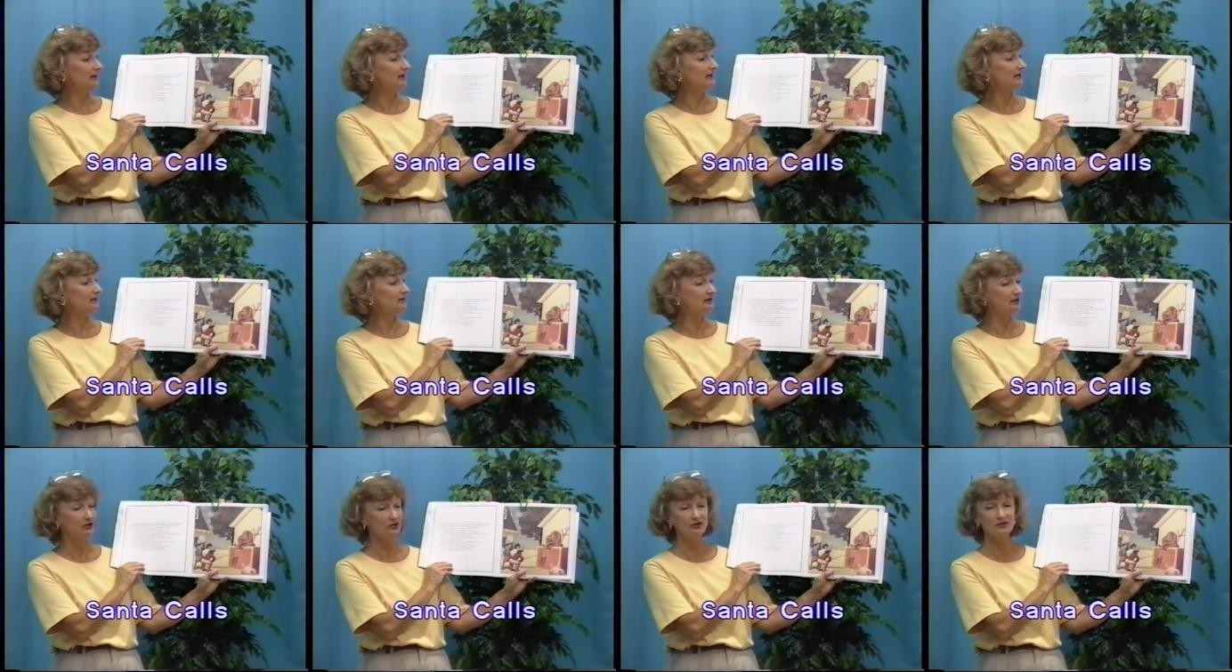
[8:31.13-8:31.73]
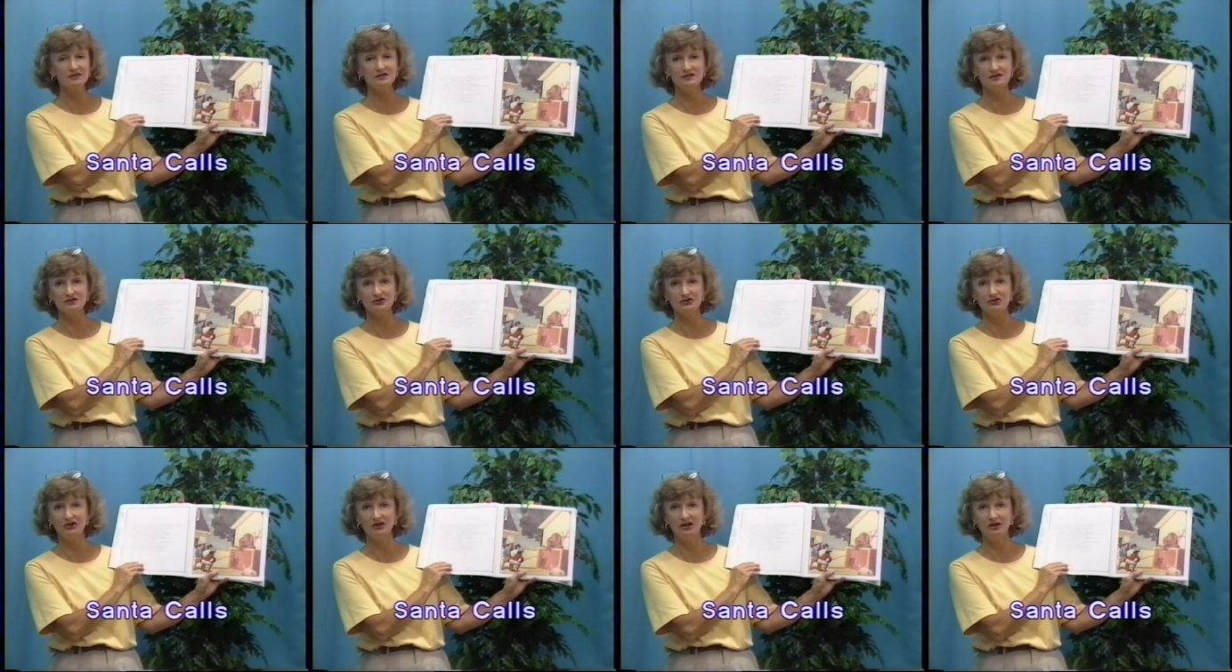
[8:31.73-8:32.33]
and a younger
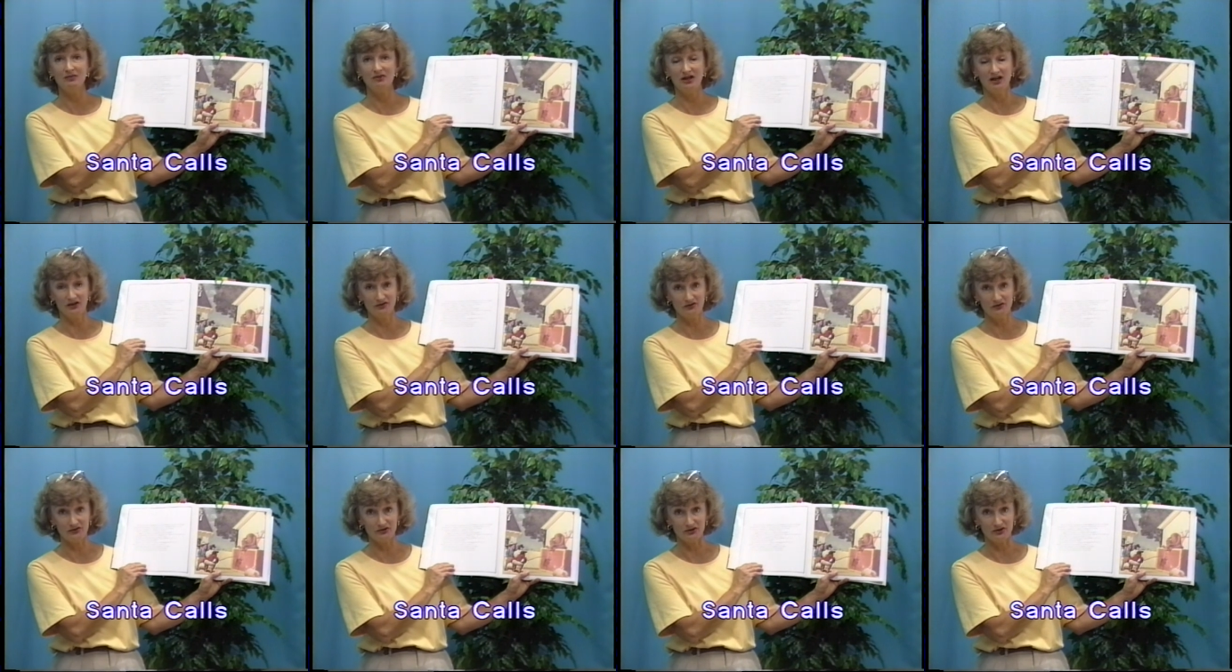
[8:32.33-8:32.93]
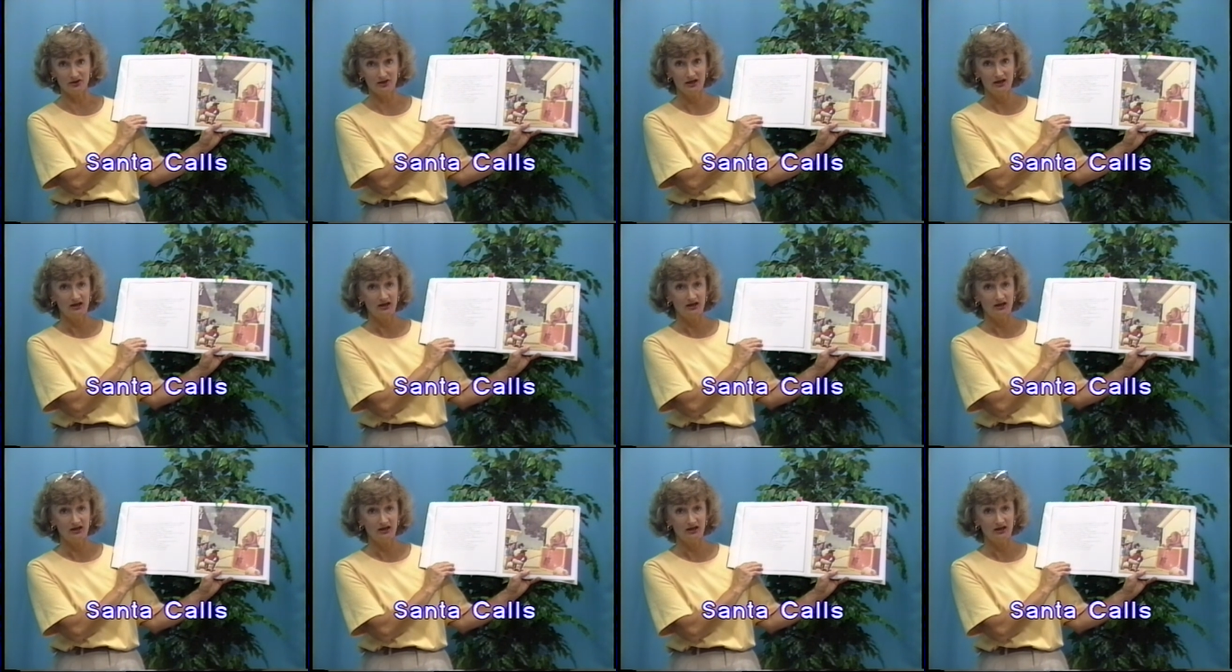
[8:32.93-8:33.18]
sister named Esther.